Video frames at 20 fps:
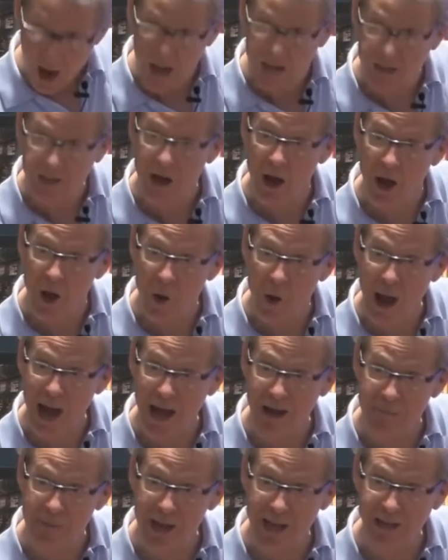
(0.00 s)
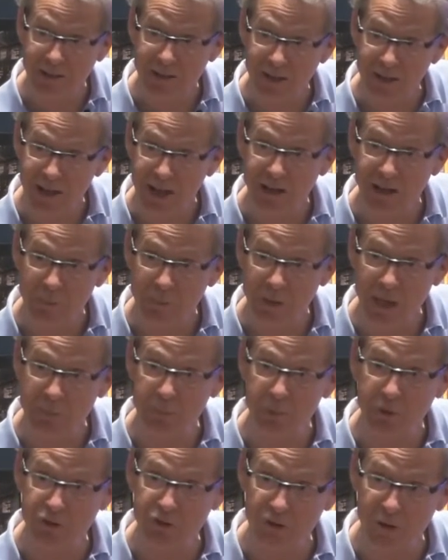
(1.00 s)
know how to make the Kingdom
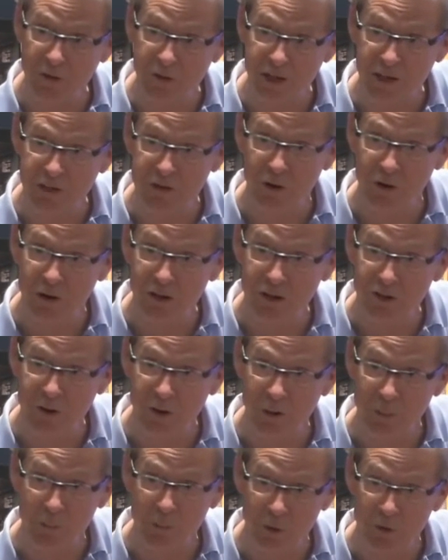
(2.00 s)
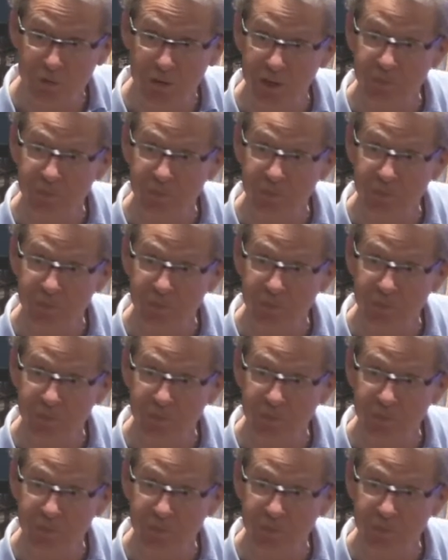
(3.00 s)
Keepers so the attorneys will approve it.